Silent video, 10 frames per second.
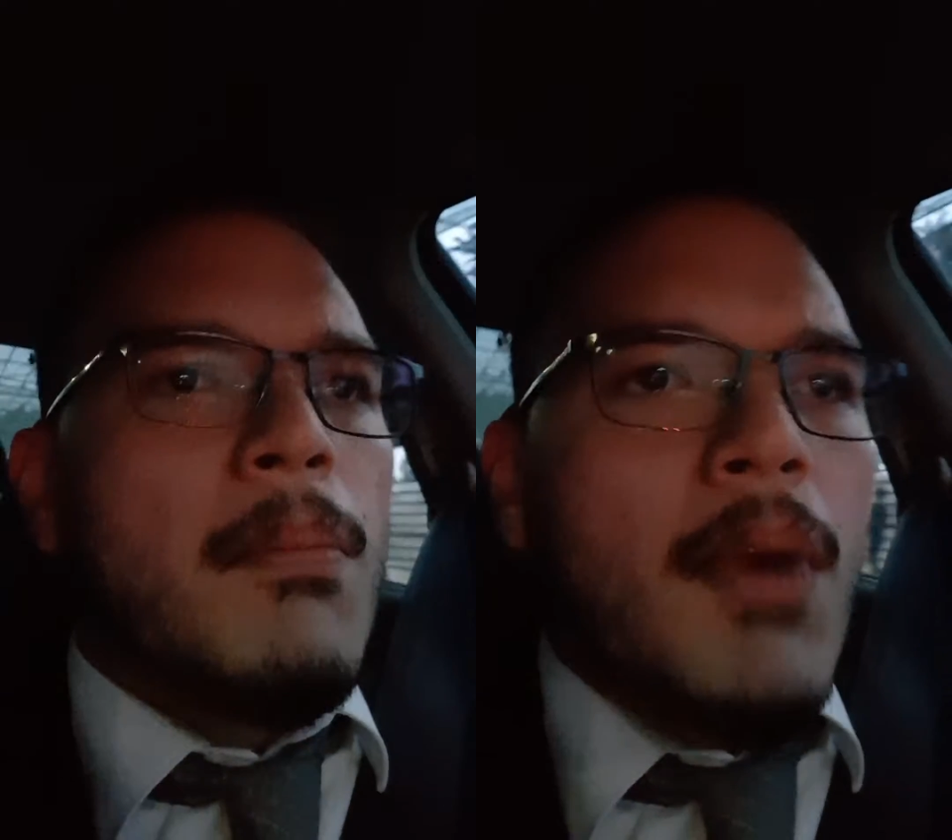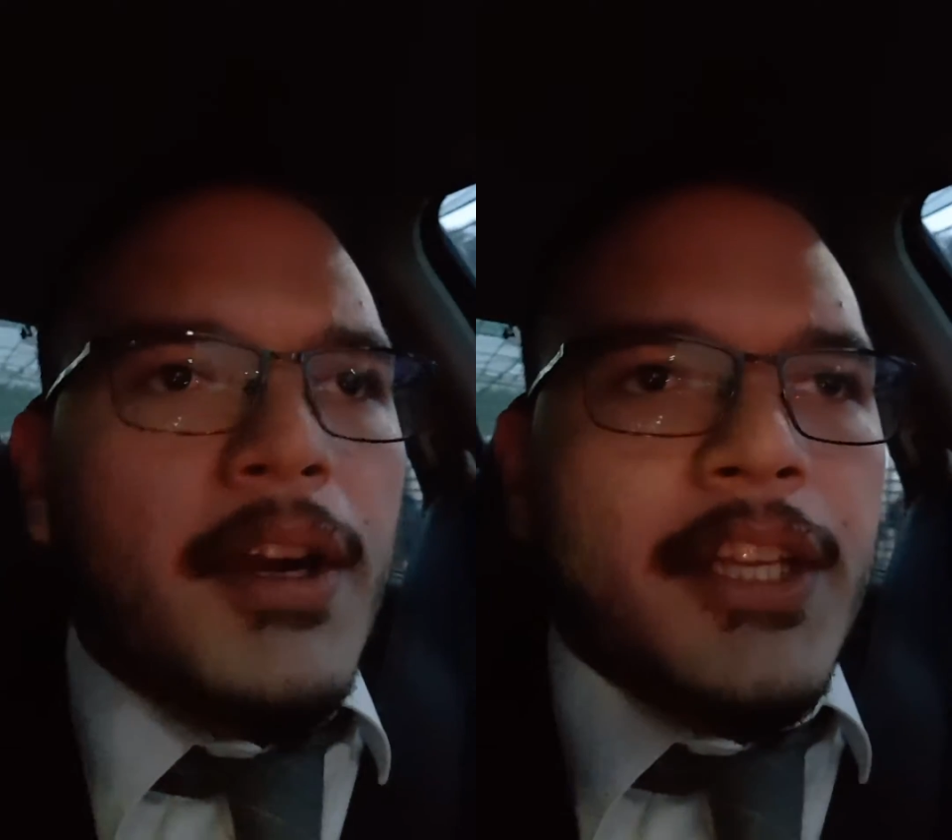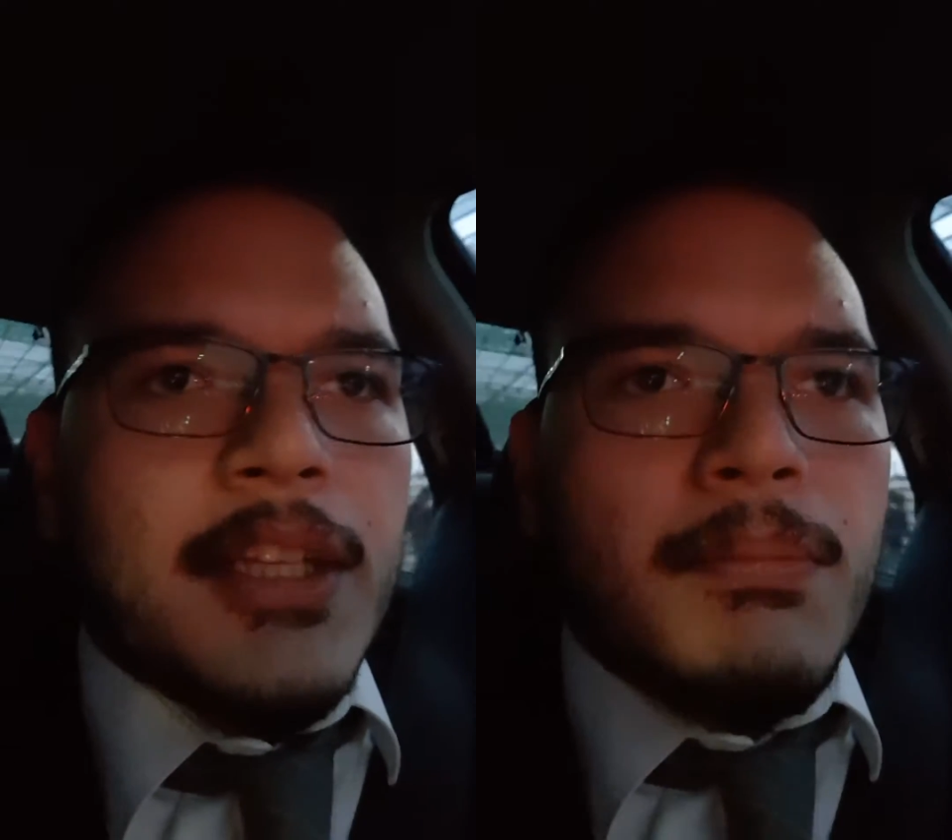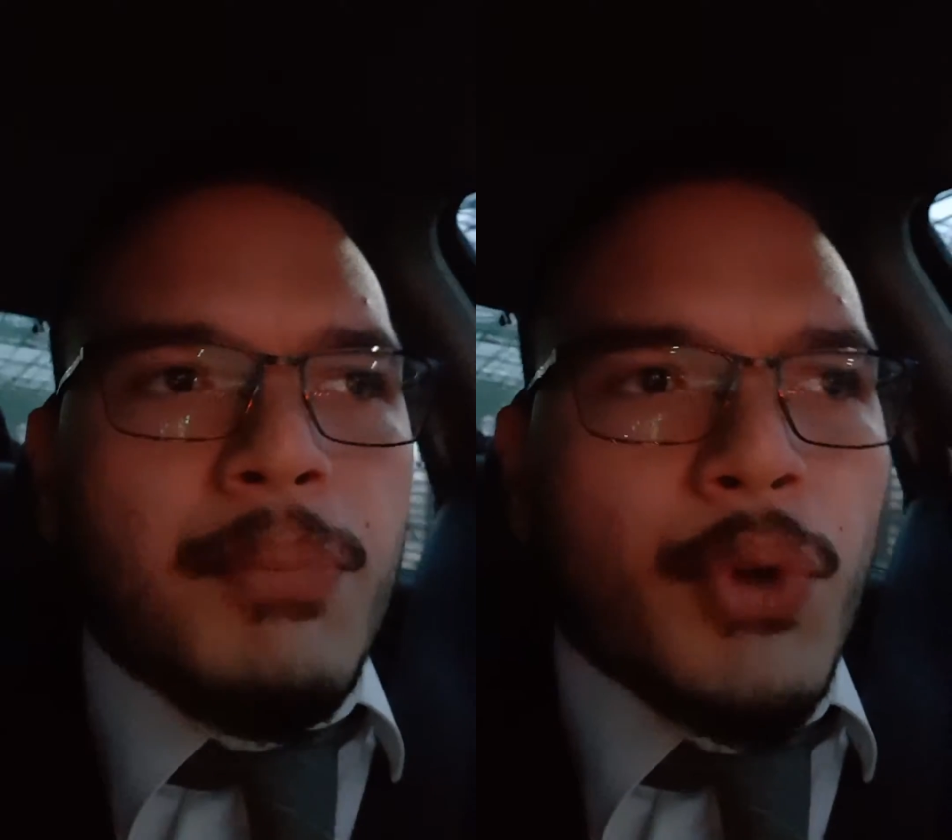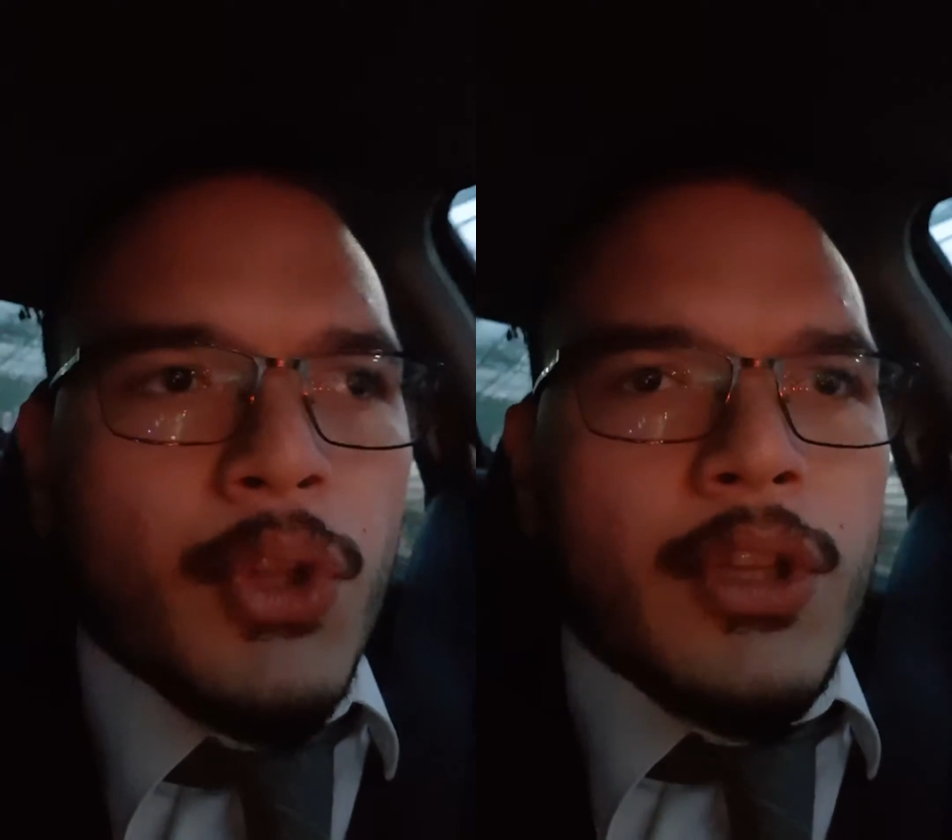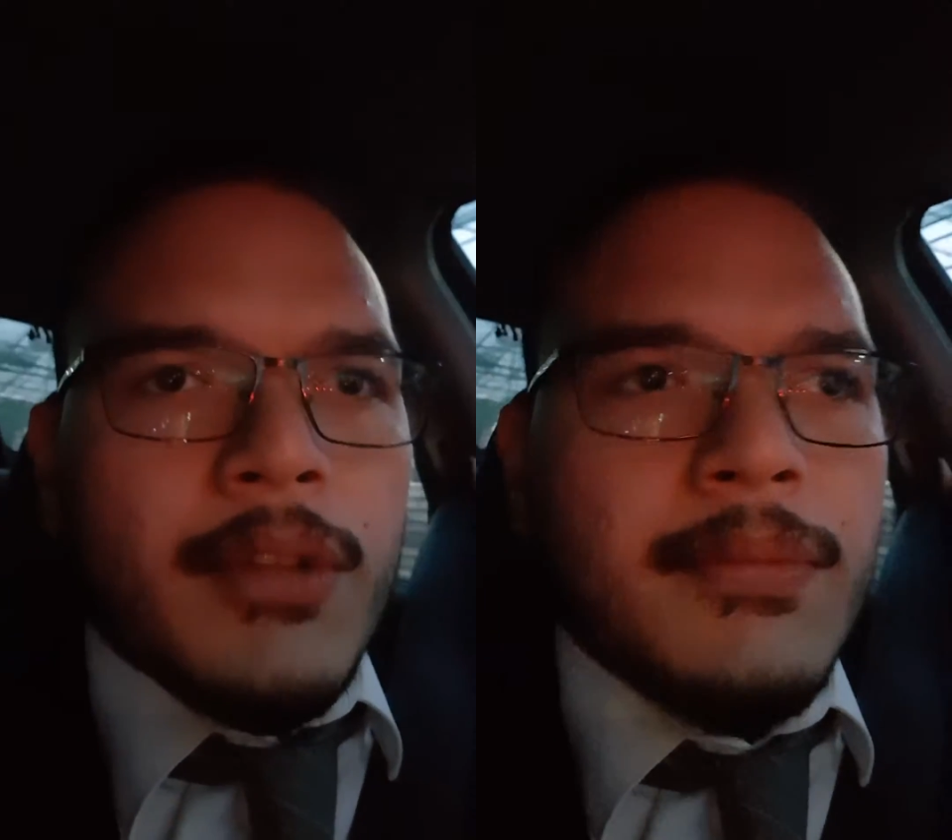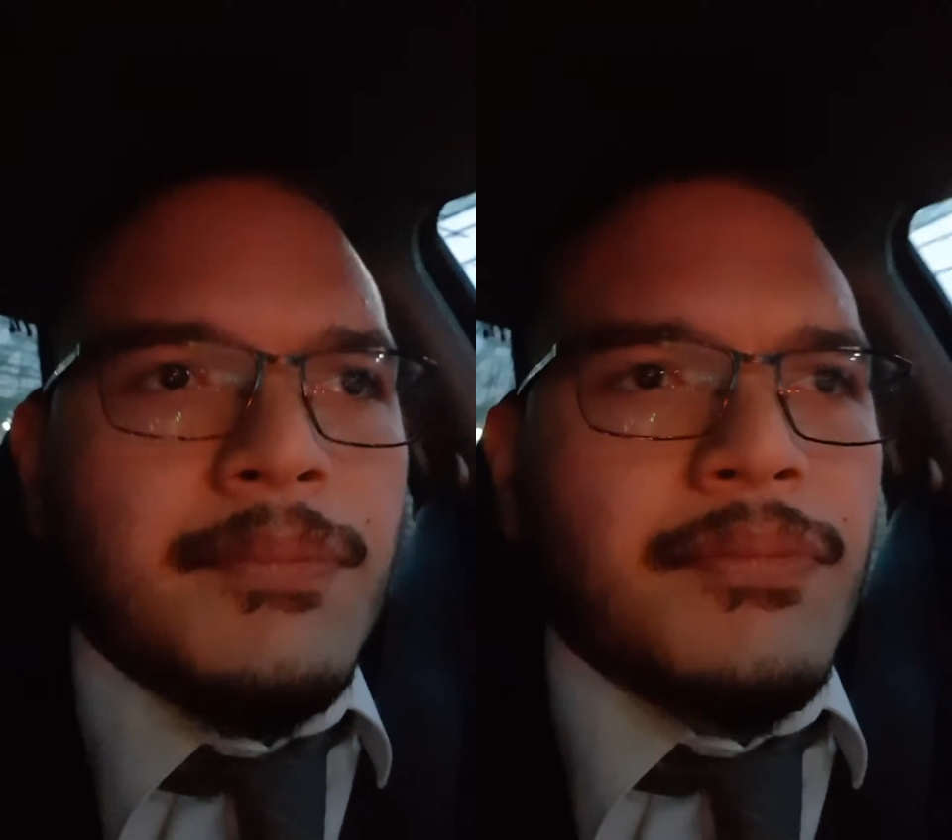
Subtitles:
market pull